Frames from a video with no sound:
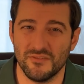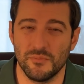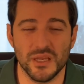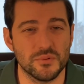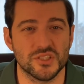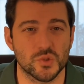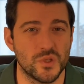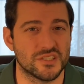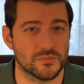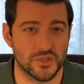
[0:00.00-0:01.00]
be able to
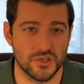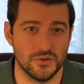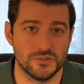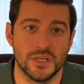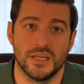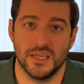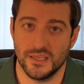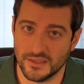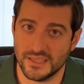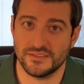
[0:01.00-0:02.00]
squeak some of those
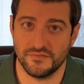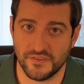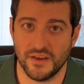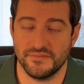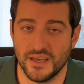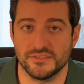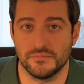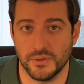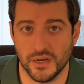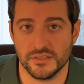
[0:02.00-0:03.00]
in less than
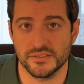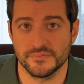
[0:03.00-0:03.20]
5,000 bucks.